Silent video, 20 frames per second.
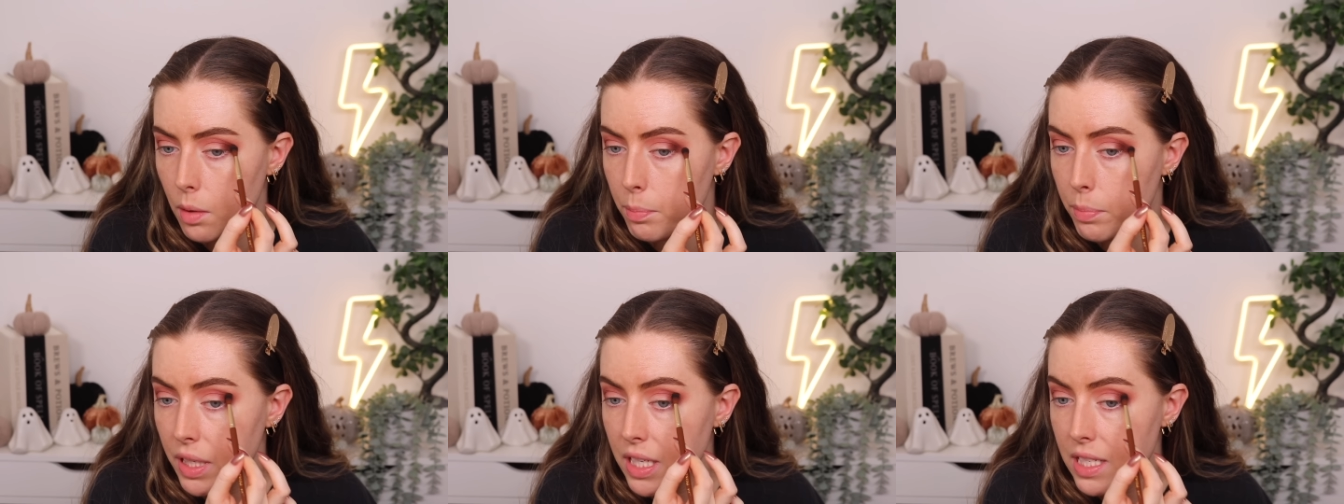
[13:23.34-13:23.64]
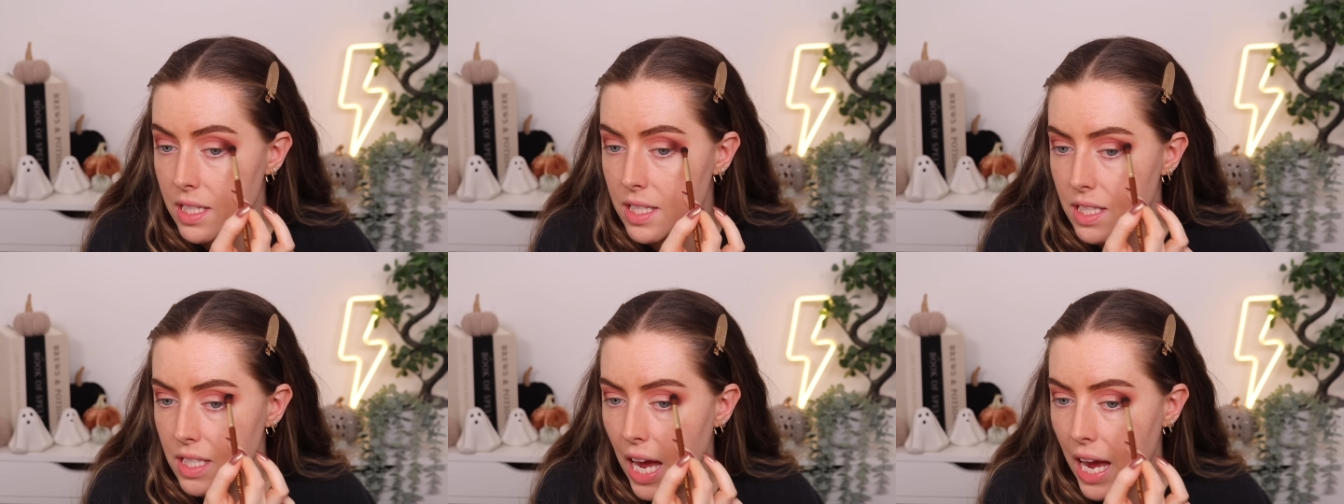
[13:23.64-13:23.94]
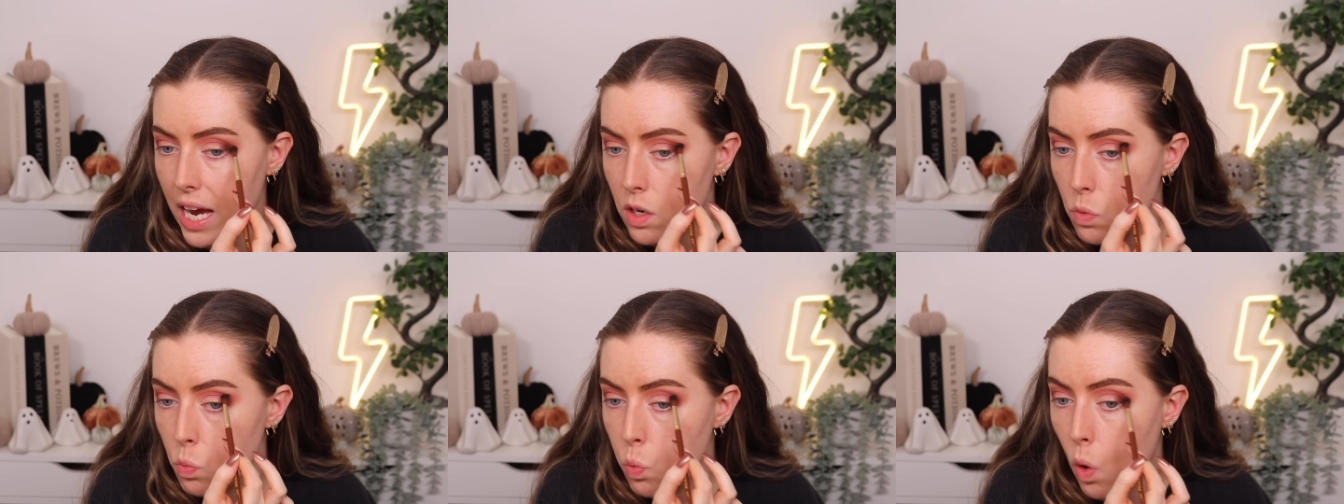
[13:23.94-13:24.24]
But
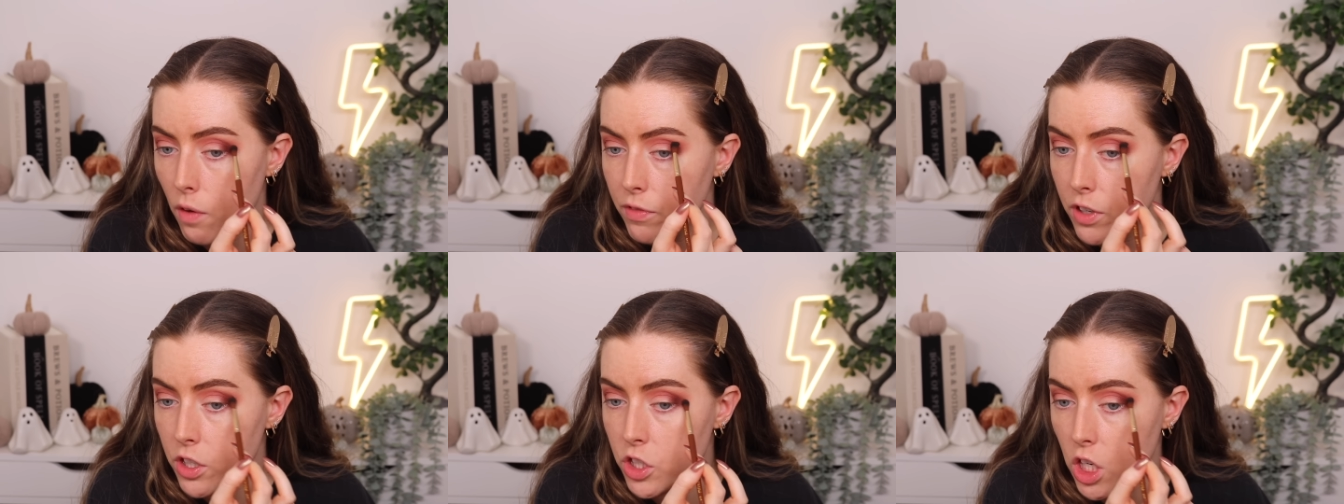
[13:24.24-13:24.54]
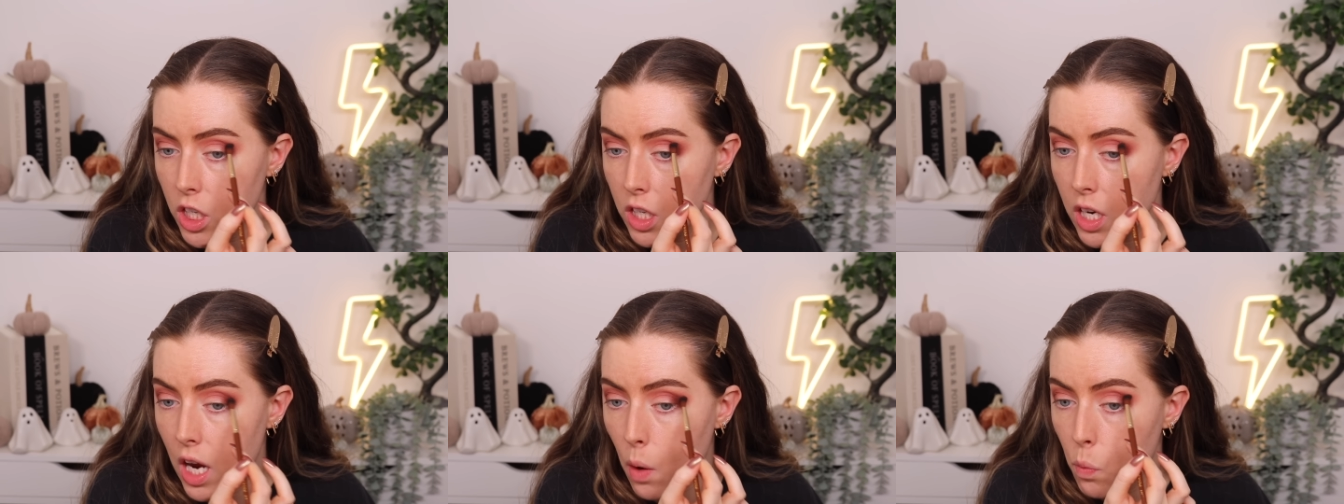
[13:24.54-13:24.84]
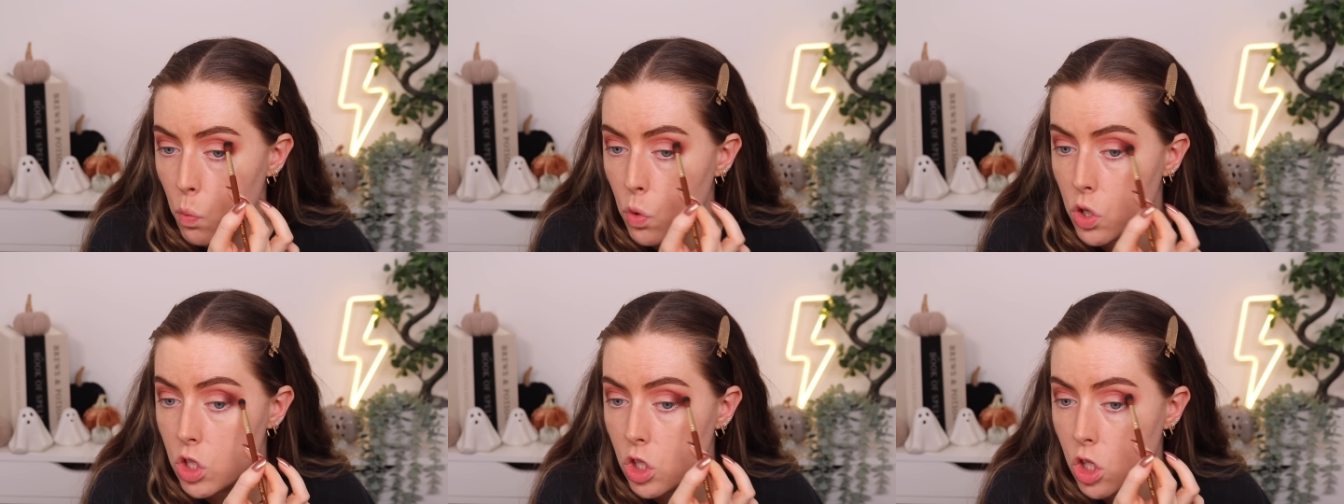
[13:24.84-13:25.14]
instead, what Virginia
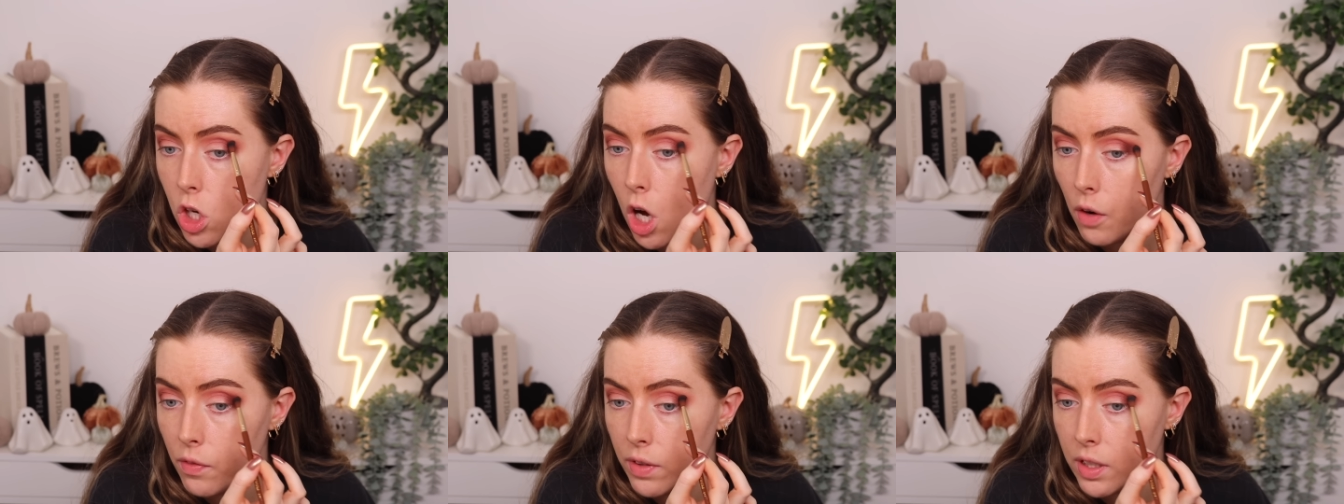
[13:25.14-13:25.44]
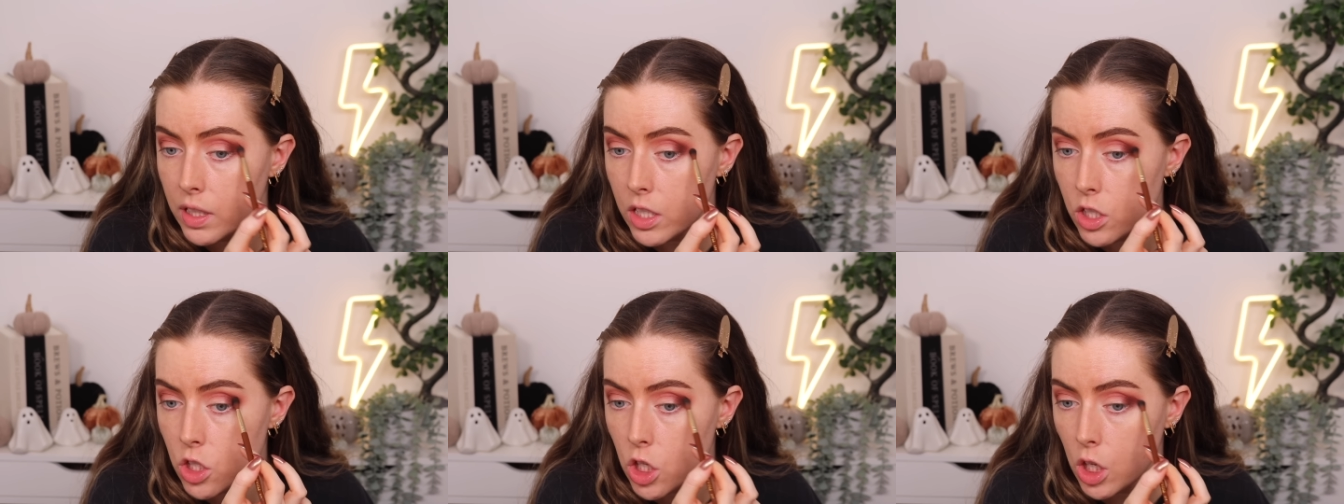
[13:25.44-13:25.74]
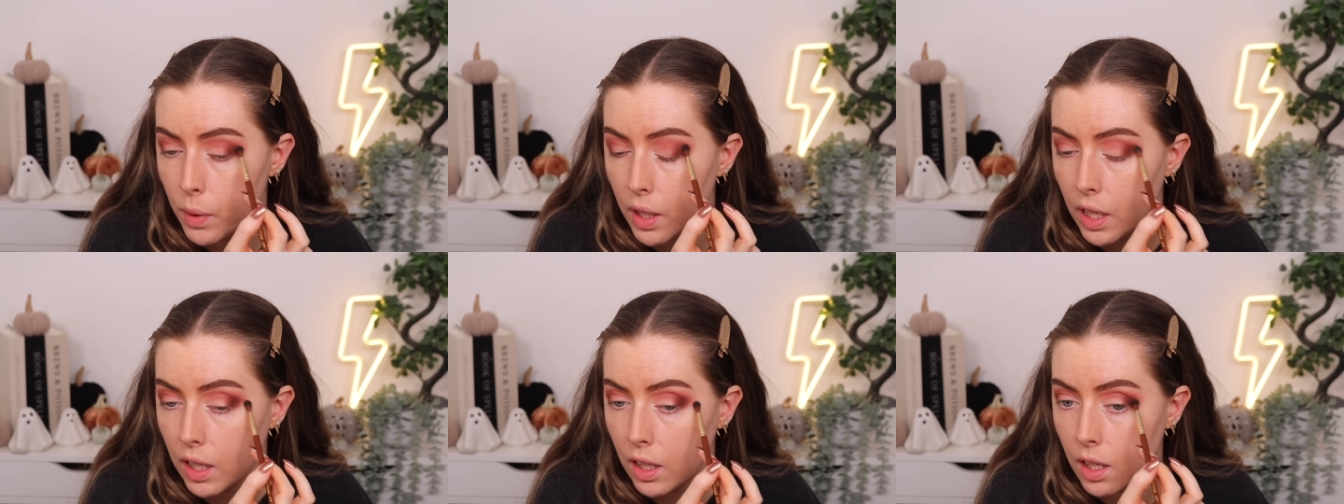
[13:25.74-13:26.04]
was currently
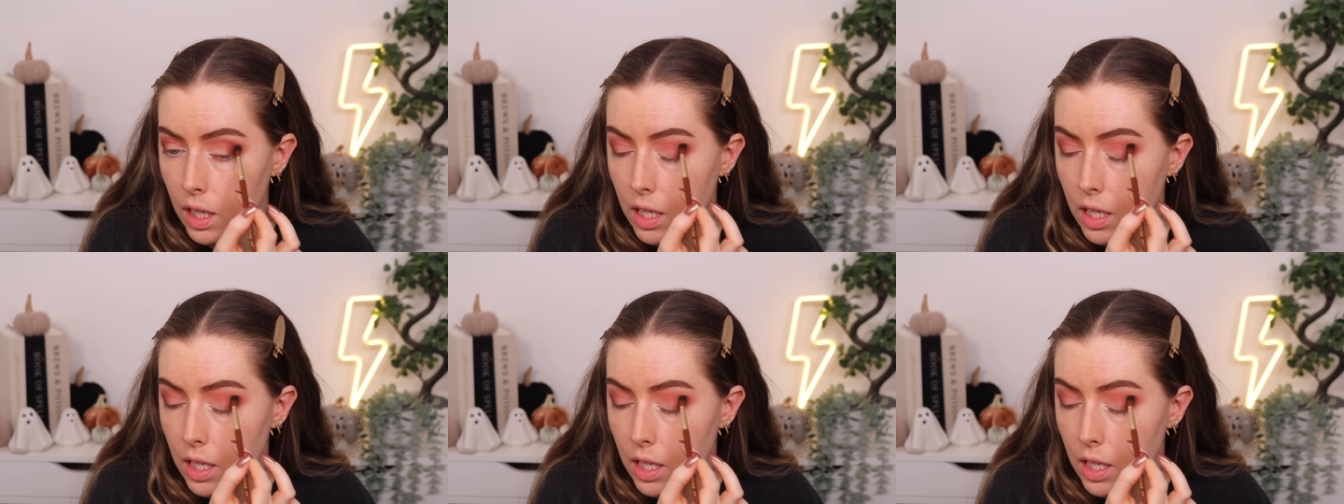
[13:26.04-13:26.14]
doing